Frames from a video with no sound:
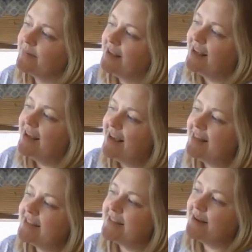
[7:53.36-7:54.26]
And this
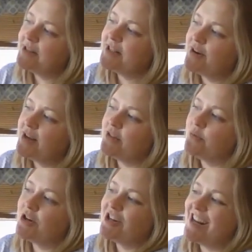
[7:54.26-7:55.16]
time let's write the
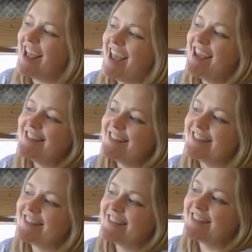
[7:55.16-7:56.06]
word
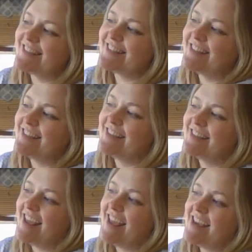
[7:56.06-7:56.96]
ace.
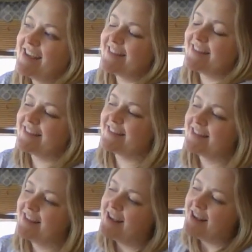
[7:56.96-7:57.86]
Ace.
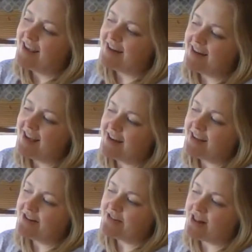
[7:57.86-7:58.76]
And again, I hear
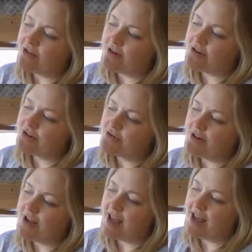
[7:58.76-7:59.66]
that long and strong
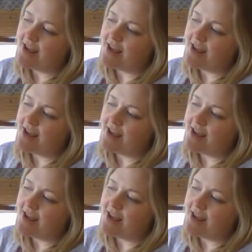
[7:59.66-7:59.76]
A.